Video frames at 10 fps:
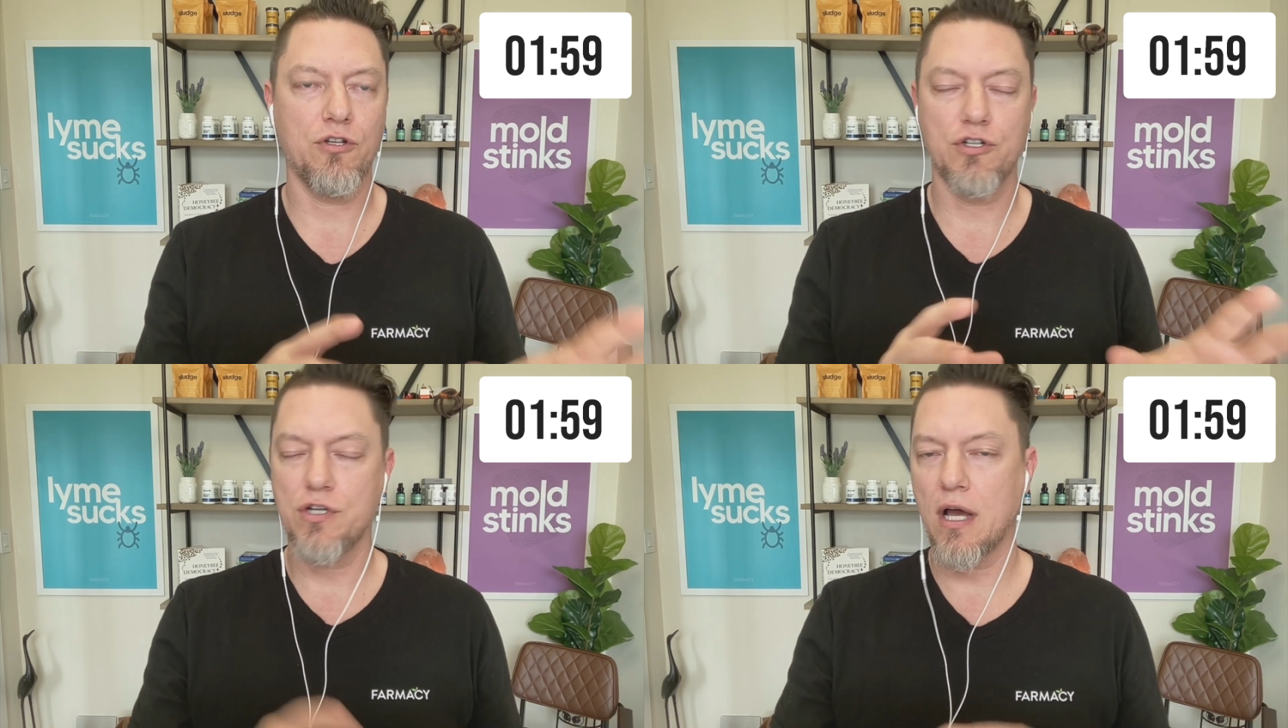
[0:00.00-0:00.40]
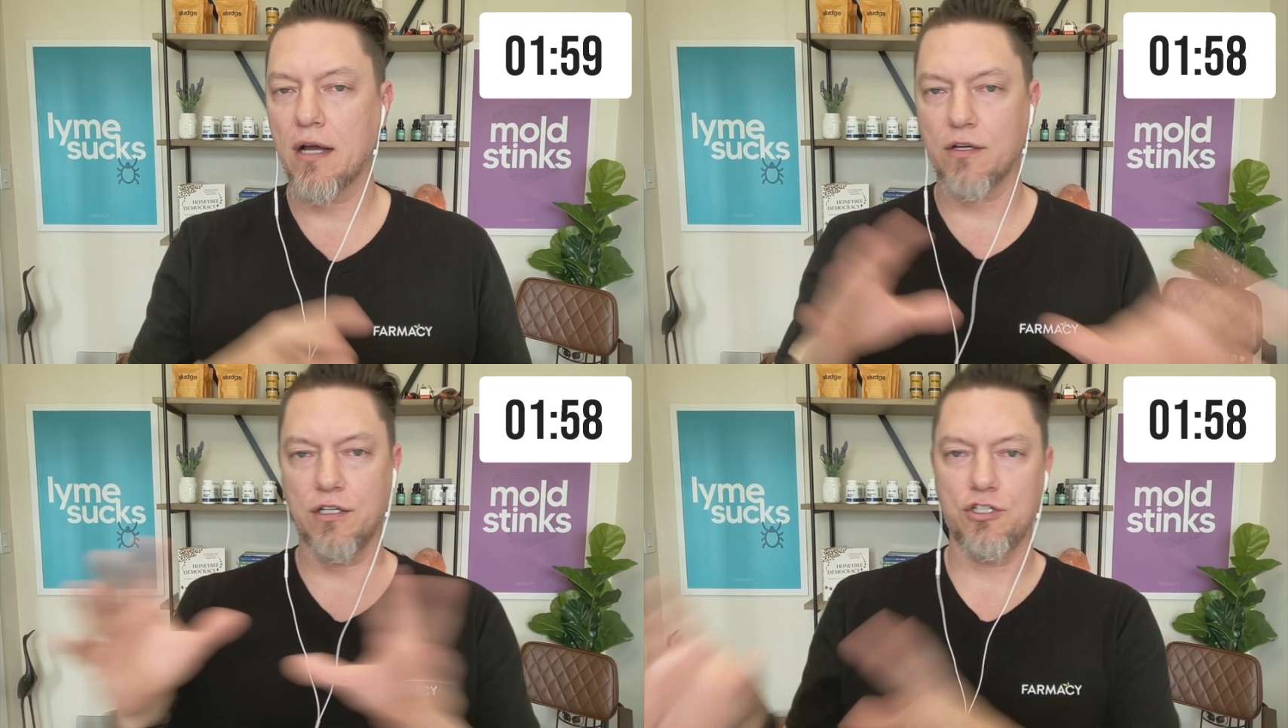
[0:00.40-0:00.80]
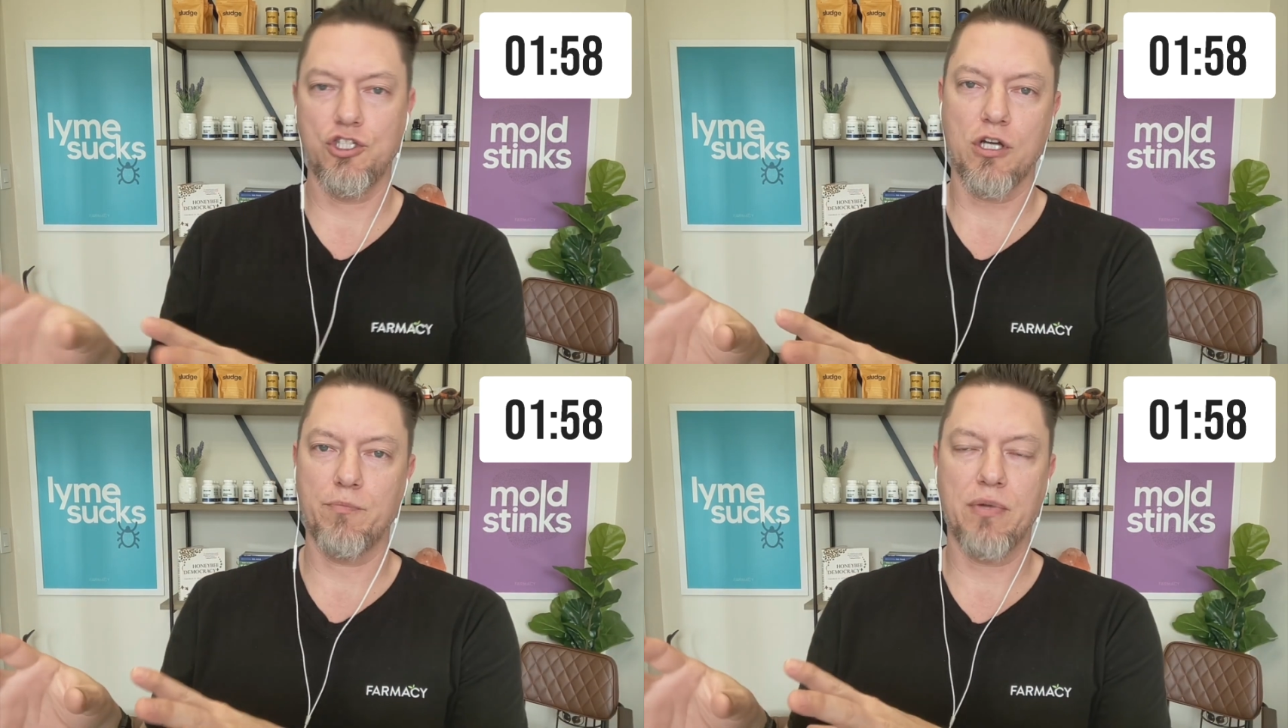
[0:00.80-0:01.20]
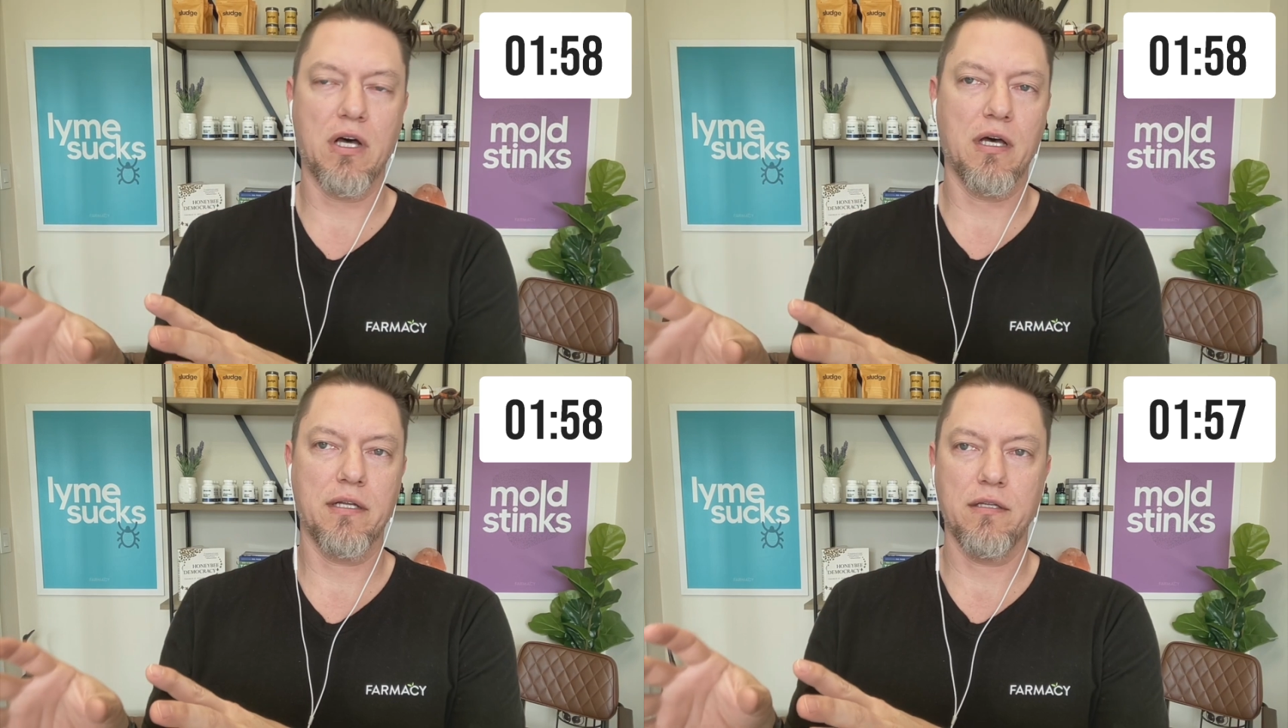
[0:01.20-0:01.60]
you're not going to jump
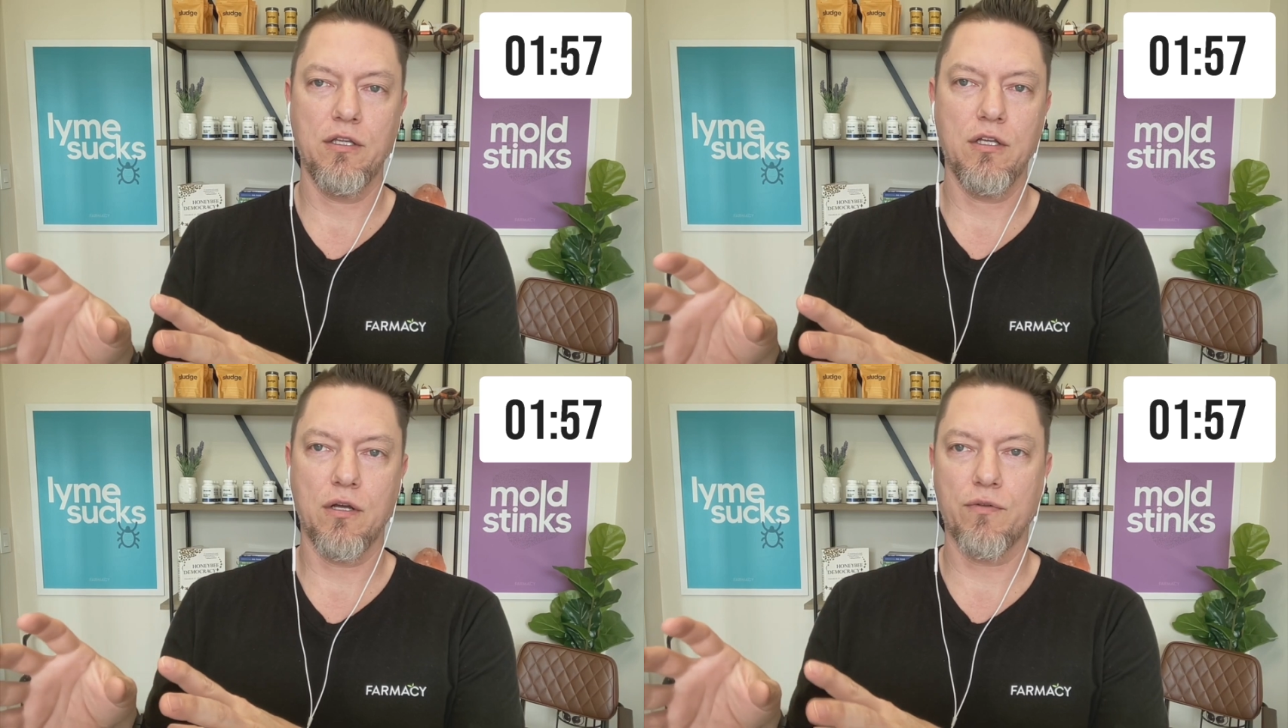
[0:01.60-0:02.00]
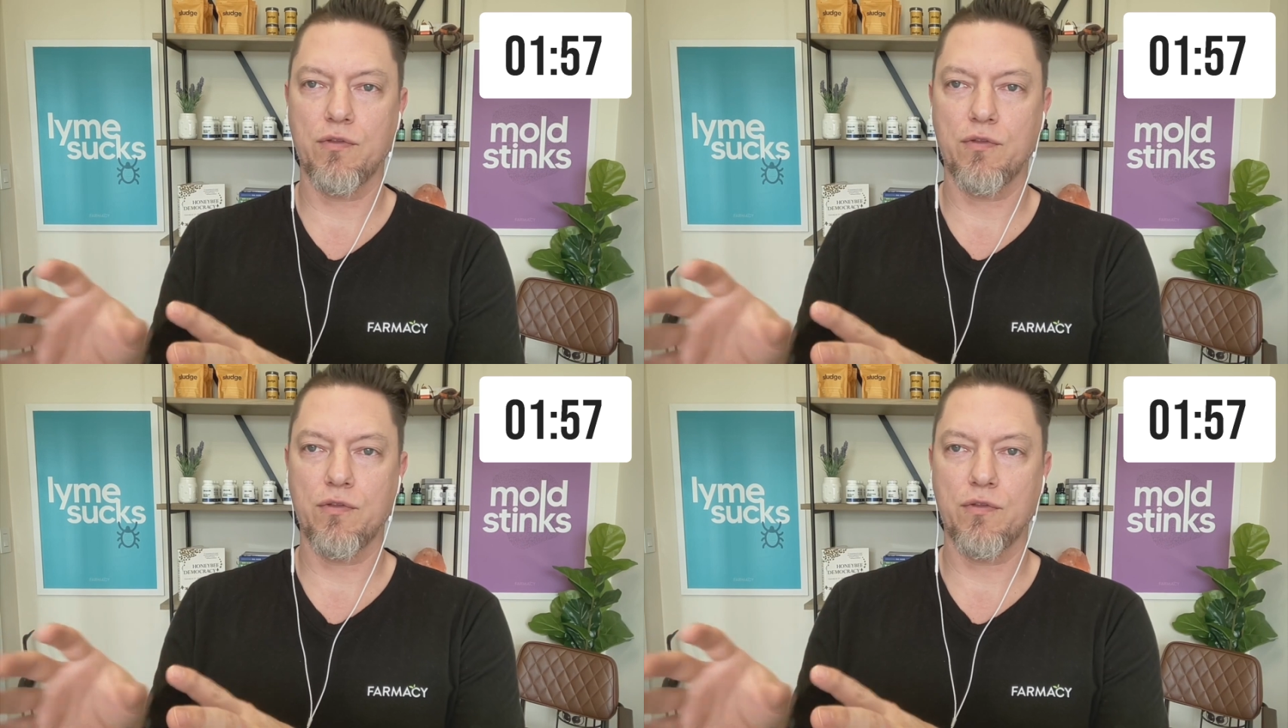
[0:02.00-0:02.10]
on, you know,